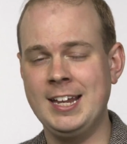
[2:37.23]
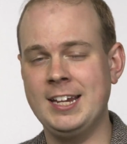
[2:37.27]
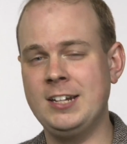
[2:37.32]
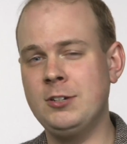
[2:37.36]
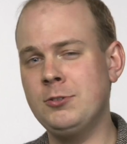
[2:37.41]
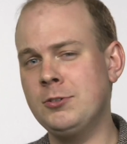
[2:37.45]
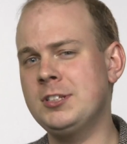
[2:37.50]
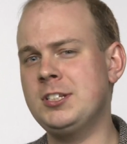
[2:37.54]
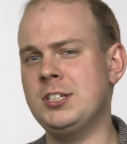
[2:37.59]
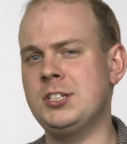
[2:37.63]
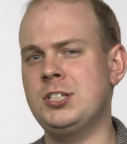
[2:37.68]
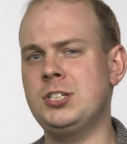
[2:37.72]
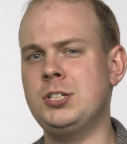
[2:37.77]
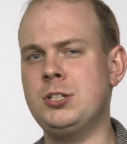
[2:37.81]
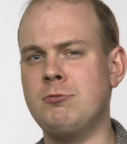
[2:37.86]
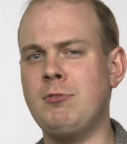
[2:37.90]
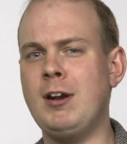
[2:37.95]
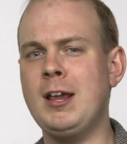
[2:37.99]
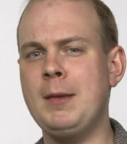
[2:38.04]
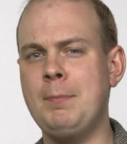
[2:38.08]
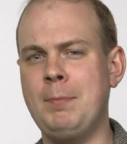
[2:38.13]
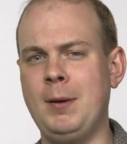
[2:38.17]
in order to
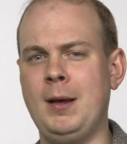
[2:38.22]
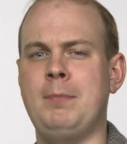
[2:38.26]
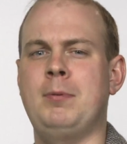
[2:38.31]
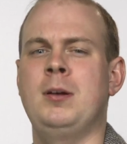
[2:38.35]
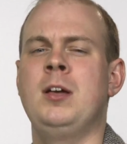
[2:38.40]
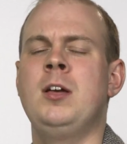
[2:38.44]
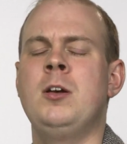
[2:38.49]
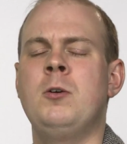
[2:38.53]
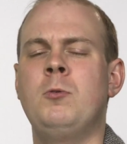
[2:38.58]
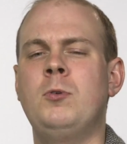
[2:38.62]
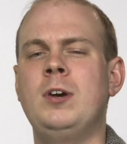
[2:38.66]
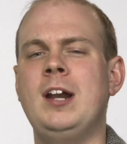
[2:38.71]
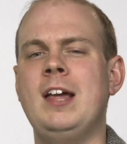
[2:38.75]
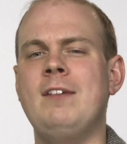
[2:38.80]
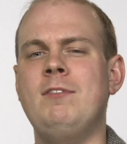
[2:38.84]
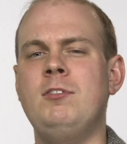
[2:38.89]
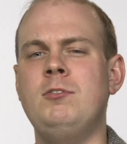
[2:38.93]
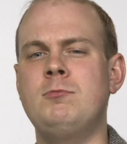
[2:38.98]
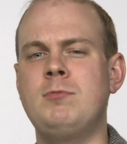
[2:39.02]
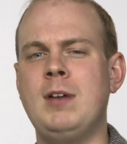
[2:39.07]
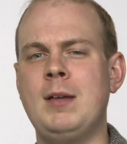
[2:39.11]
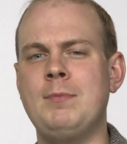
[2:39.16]
scrape up
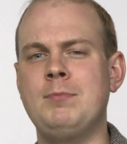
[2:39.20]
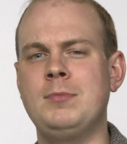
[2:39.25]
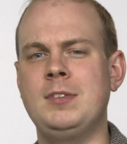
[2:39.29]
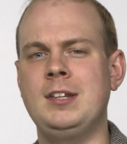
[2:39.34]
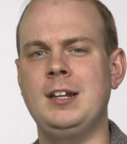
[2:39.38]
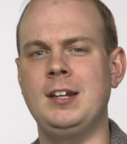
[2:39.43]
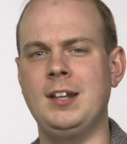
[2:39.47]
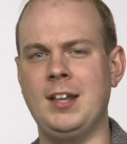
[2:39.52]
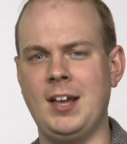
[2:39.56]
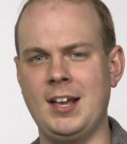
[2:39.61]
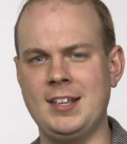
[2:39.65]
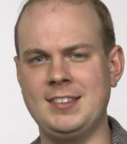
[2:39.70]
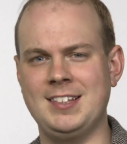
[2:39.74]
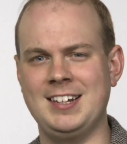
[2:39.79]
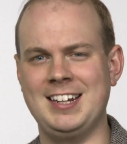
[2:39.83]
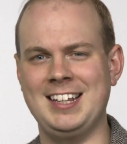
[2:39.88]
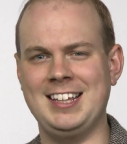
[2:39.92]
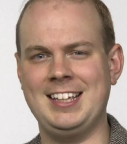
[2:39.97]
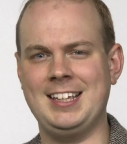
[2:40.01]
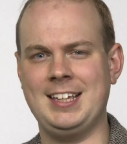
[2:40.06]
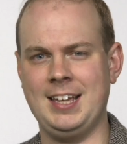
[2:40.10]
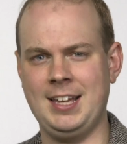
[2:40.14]
whatever remnant light
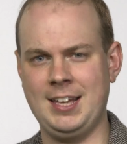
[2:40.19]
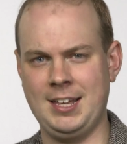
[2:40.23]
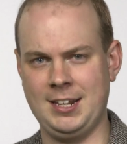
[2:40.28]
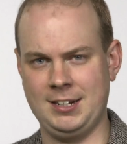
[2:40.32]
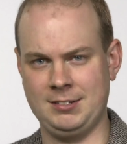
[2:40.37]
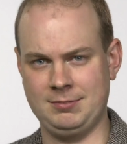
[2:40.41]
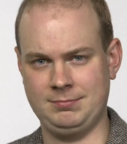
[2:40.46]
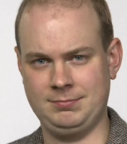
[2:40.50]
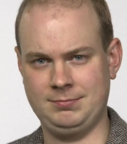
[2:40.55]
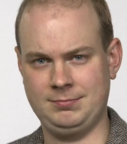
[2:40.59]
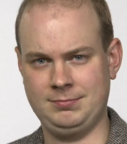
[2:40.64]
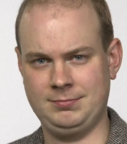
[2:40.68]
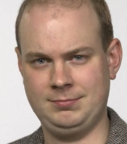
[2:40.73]
that it can.